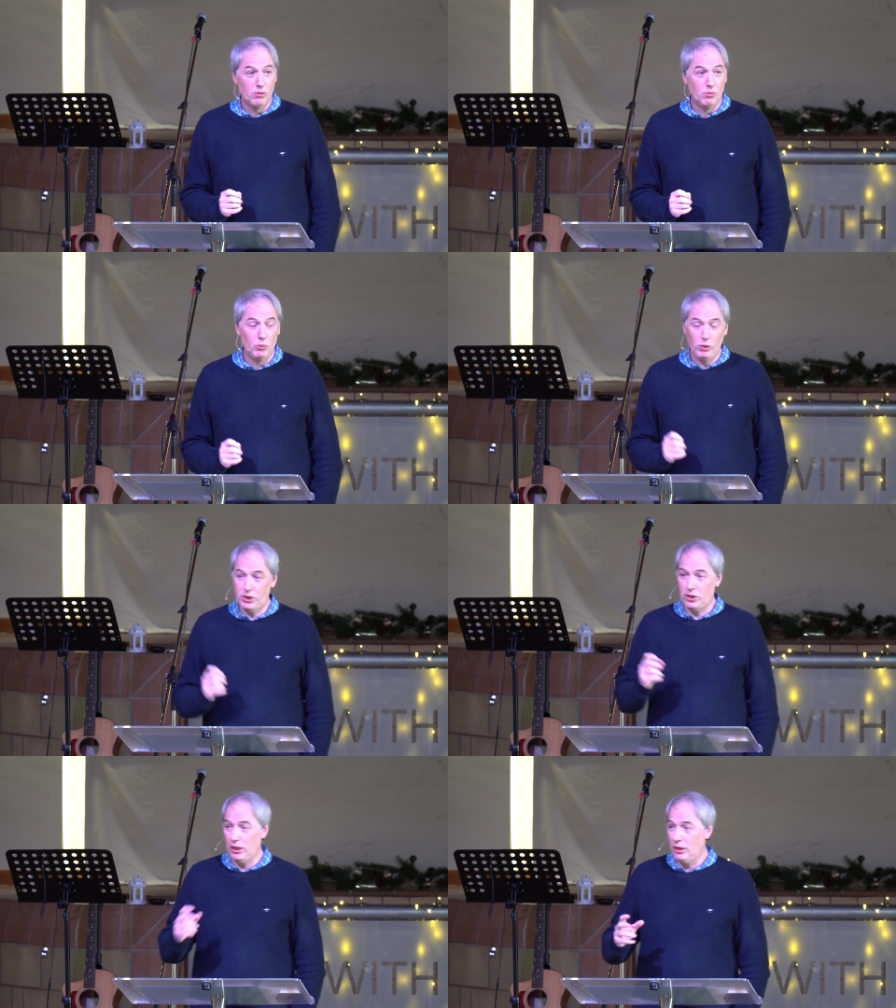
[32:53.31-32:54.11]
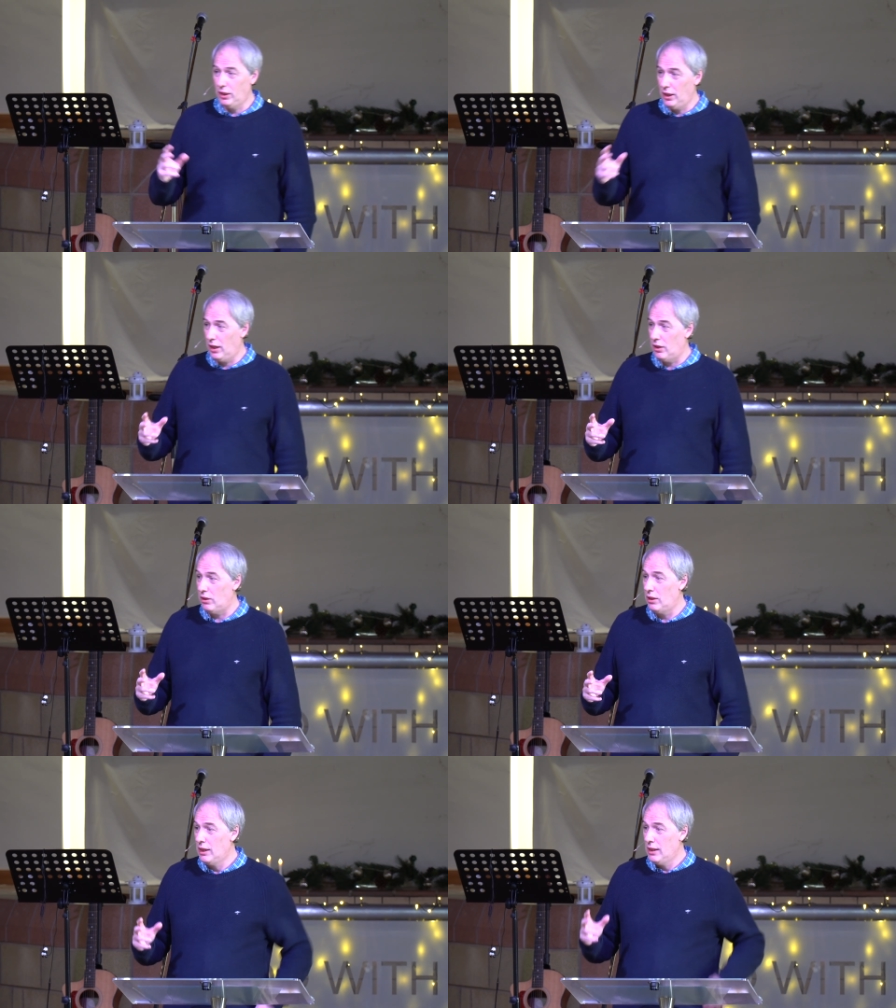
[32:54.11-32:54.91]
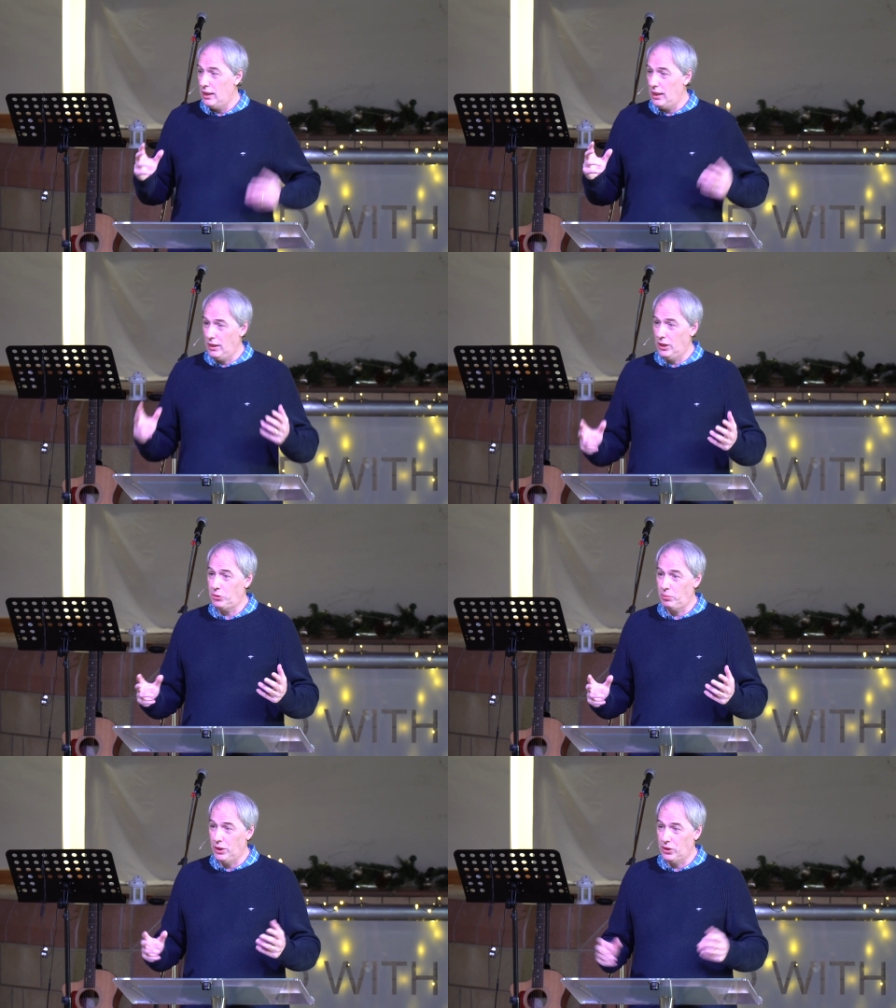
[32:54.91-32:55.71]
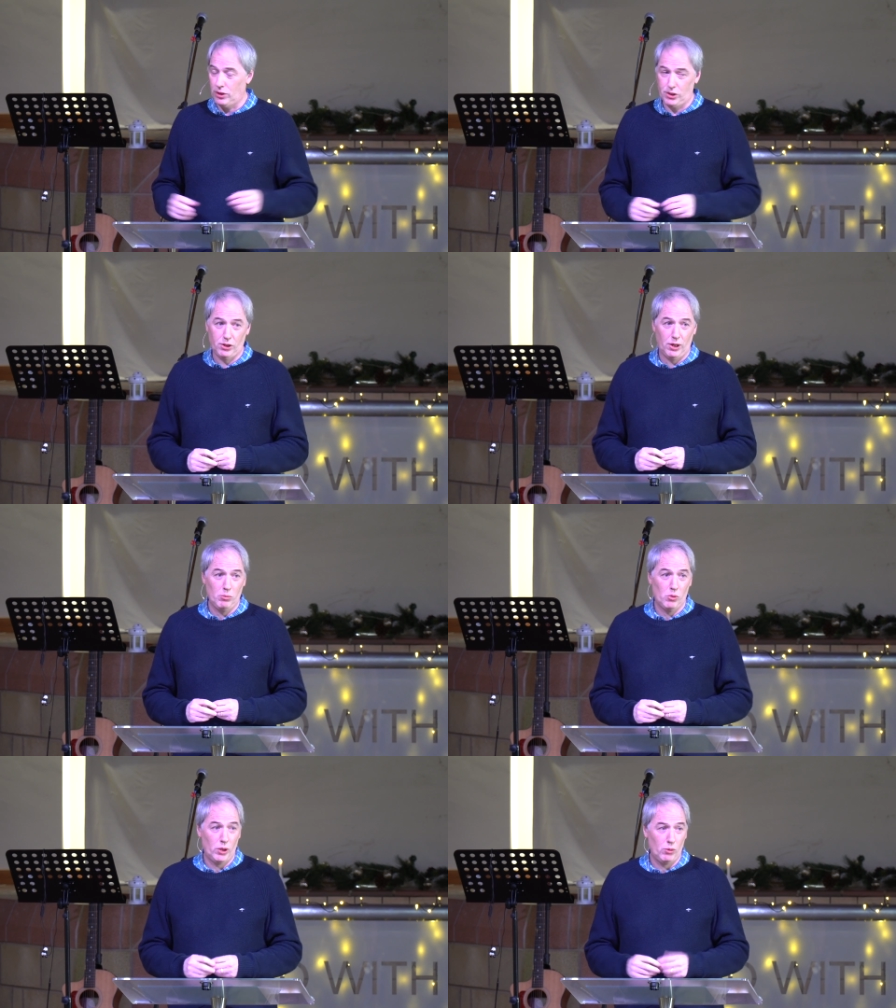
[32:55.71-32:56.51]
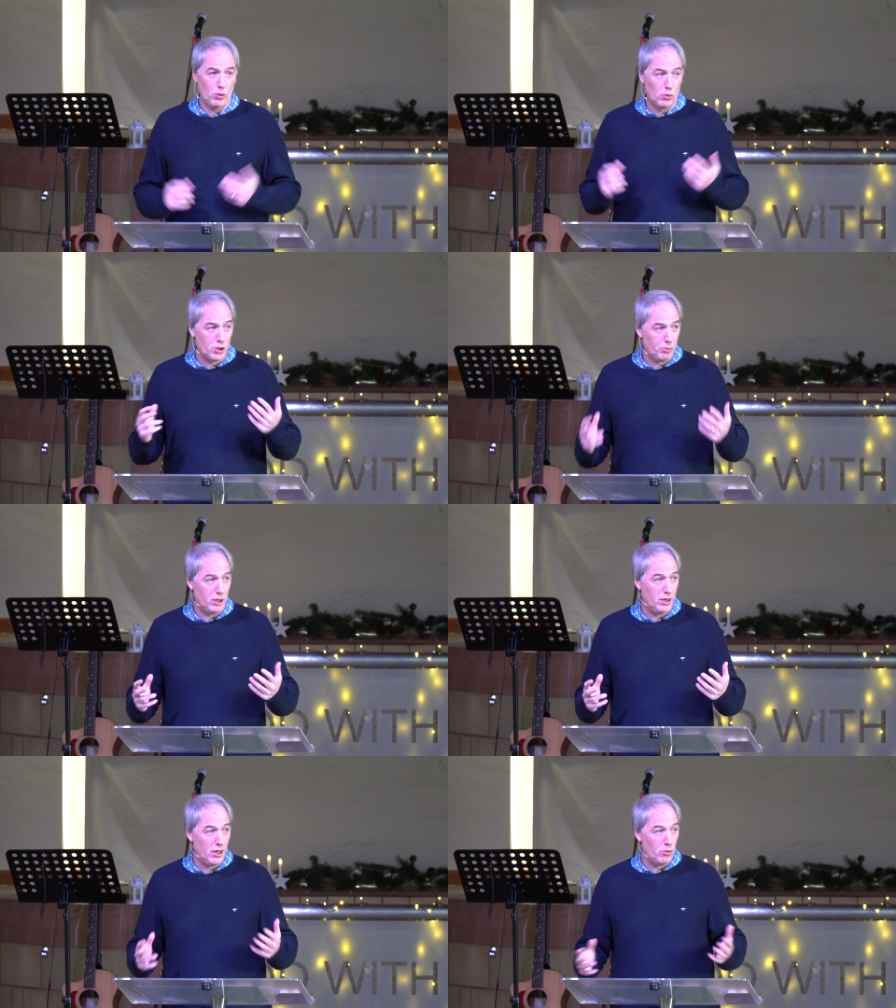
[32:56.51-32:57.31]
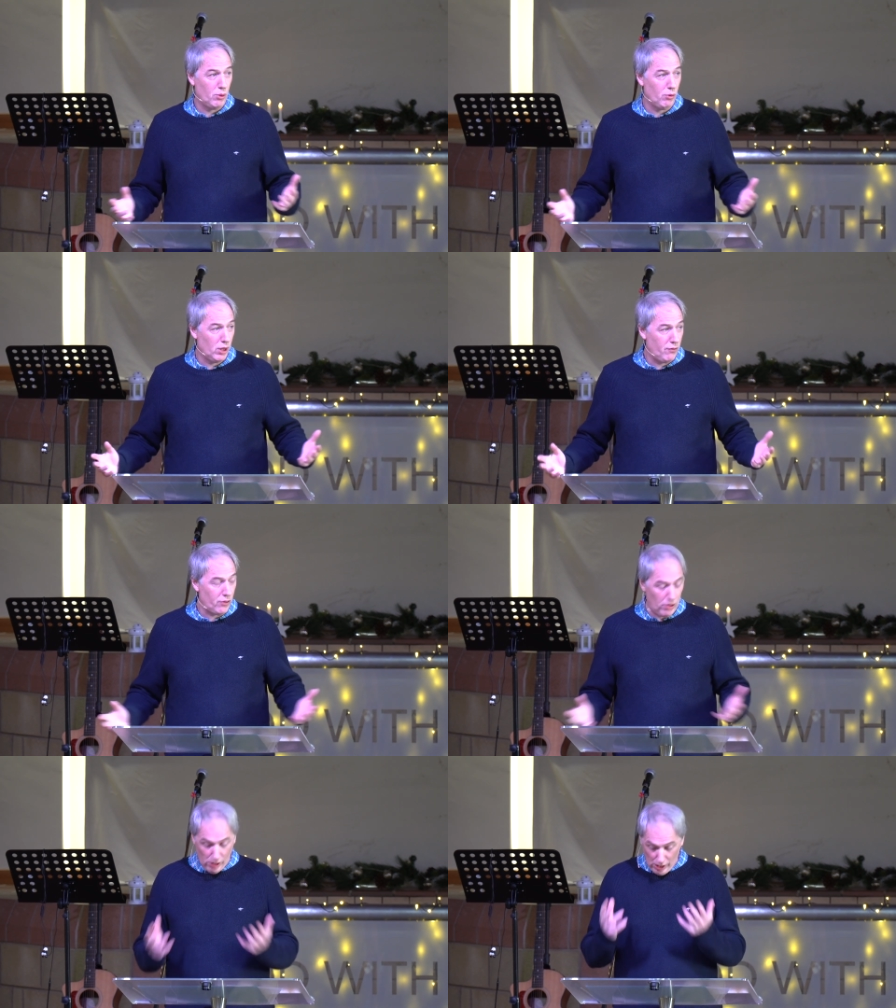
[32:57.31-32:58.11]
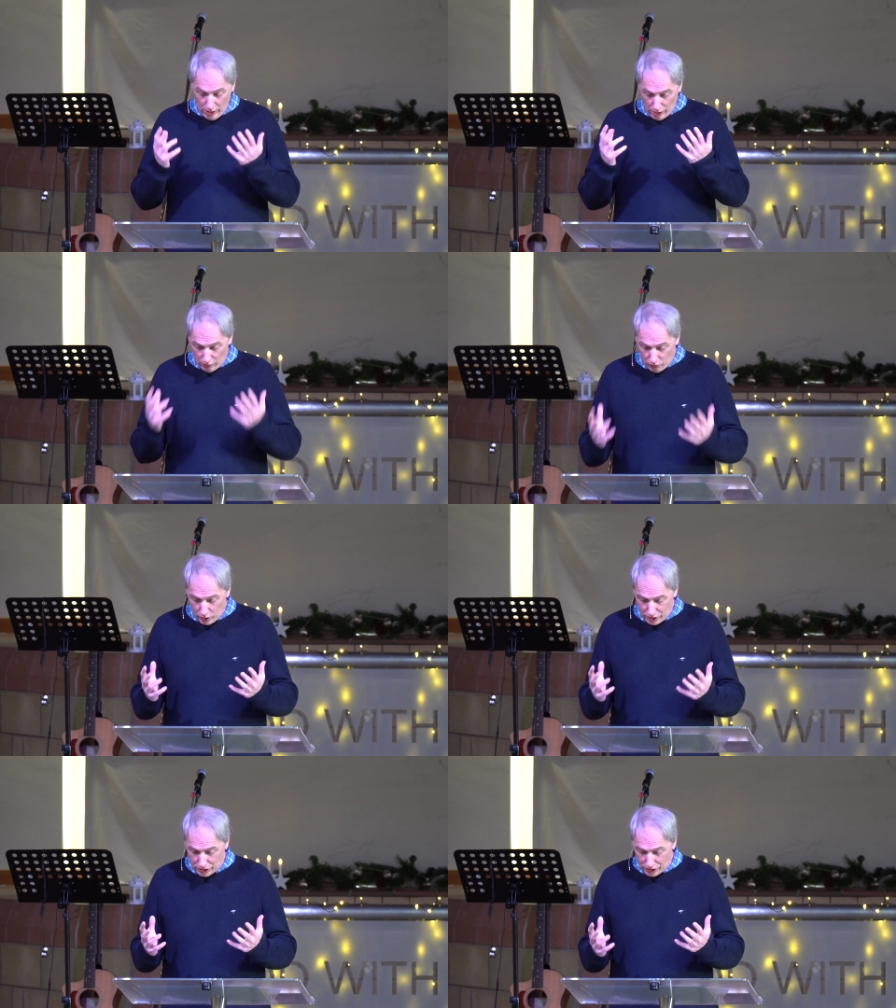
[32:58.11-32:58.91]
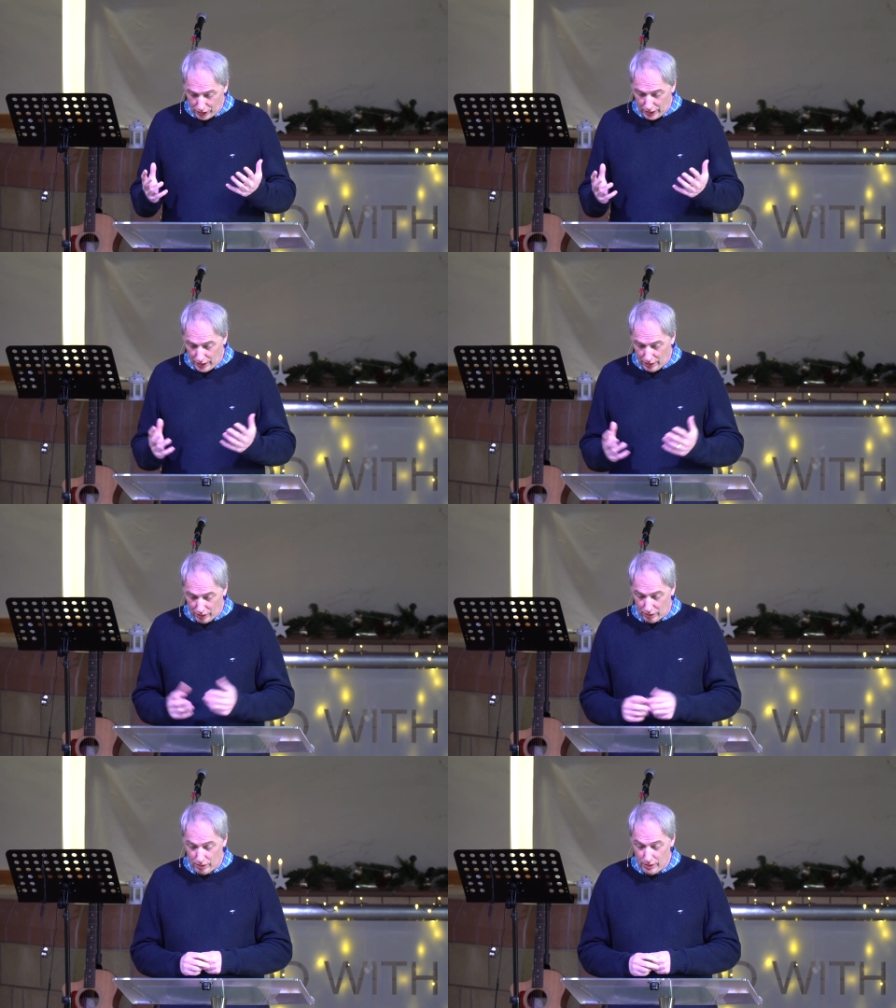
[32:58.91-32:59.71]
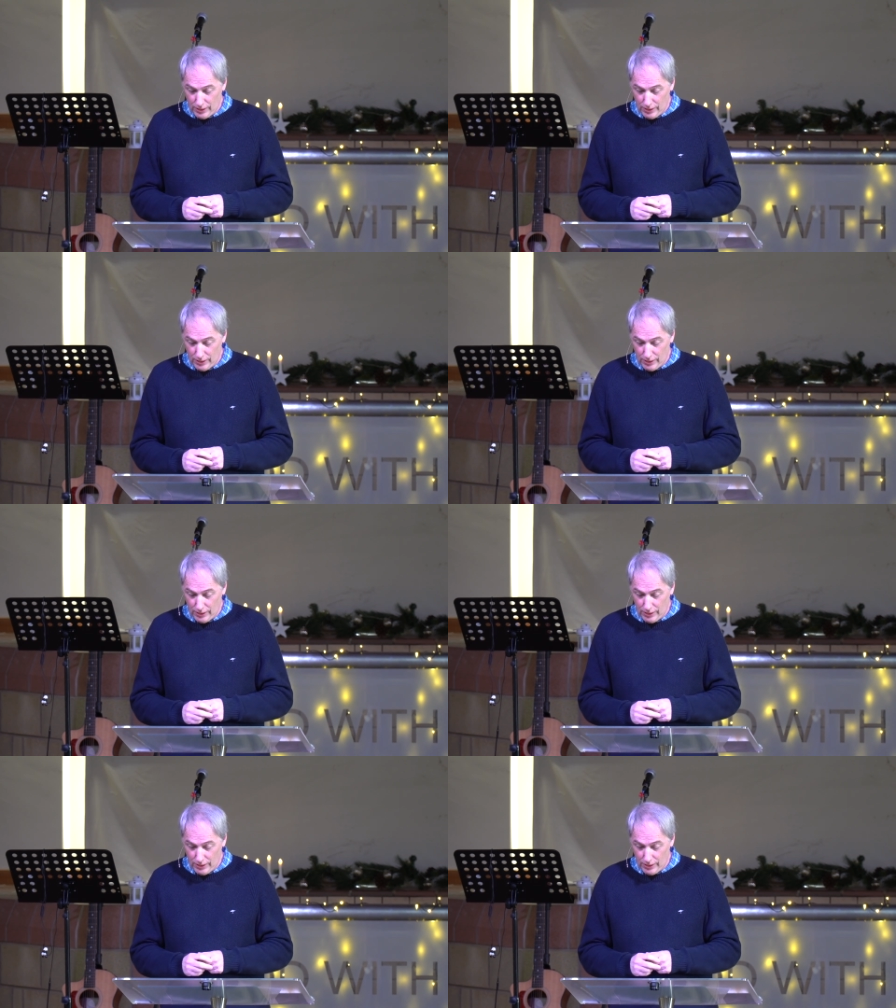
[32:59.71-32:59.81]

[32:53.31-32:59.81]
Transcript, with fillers: When we sing together in this place on a Sunday morning, when we worship together, when we lift our, our voices together,